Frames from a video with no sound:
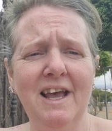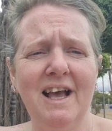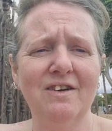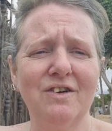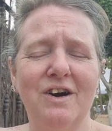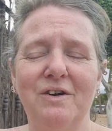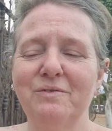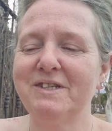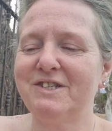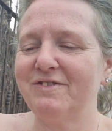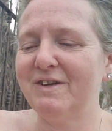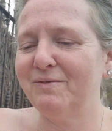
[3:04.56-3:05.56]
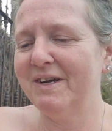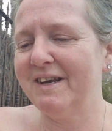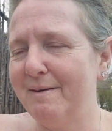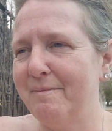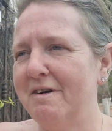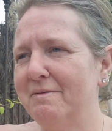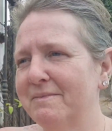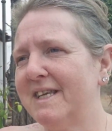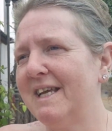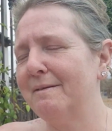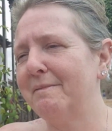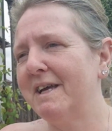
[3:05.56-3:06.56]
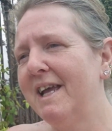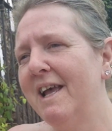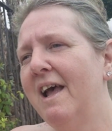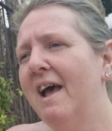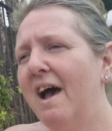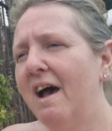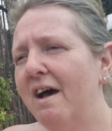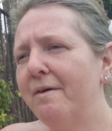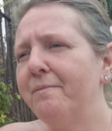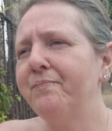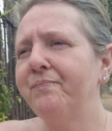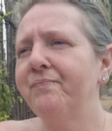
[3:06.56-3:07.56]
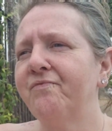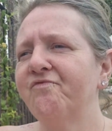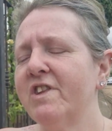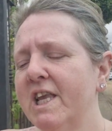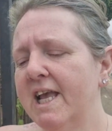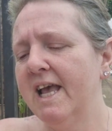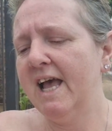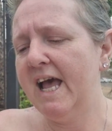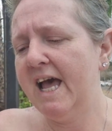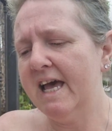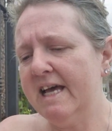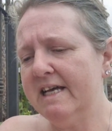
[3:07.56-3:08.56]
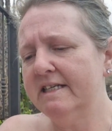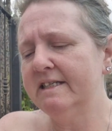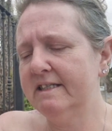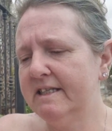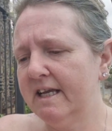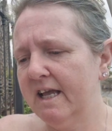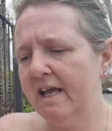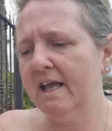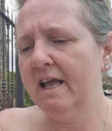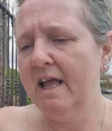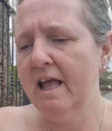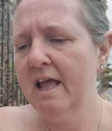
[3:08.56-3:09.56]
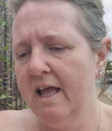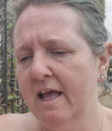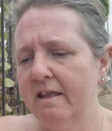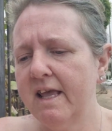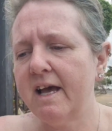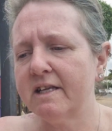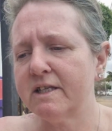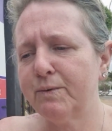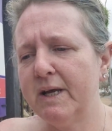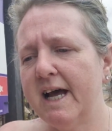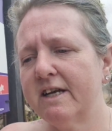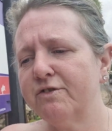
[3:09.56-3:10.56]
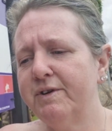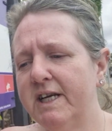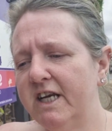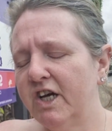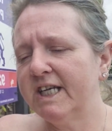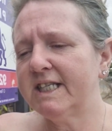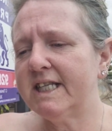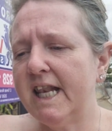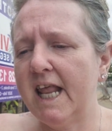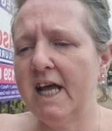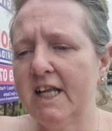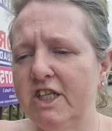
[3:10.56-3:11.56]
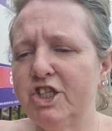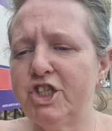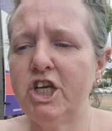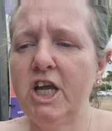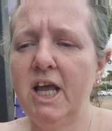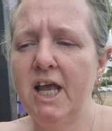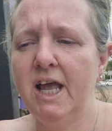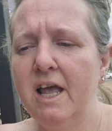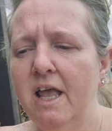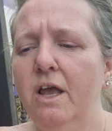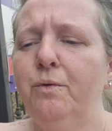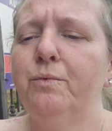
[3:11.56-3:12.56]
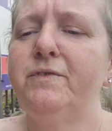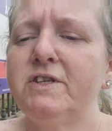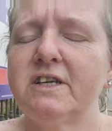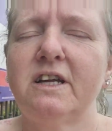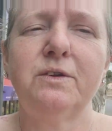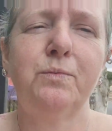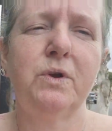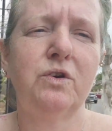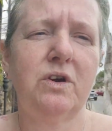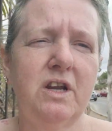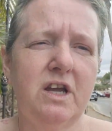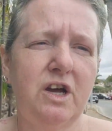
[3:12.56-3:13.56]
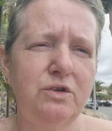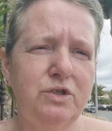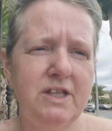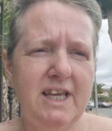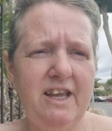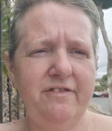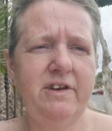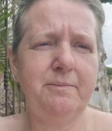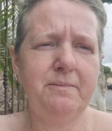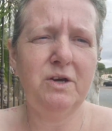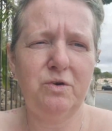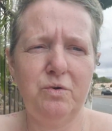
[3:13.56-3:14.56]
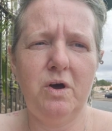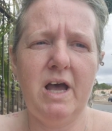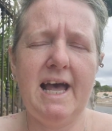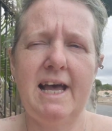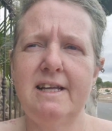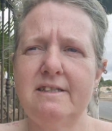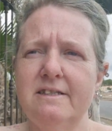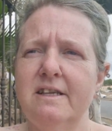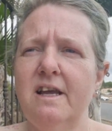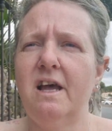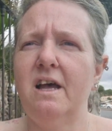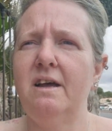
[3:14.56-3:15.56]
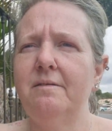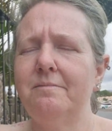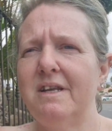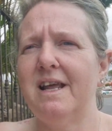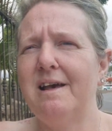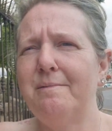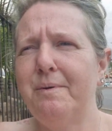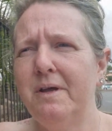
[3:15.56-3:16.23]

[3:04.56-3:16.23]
I've got to hold this really weird now, my arm's killing me. Um, and yeah, so we had a really nice lunch. We've decided we're not going to go to the evening meal and um, nap.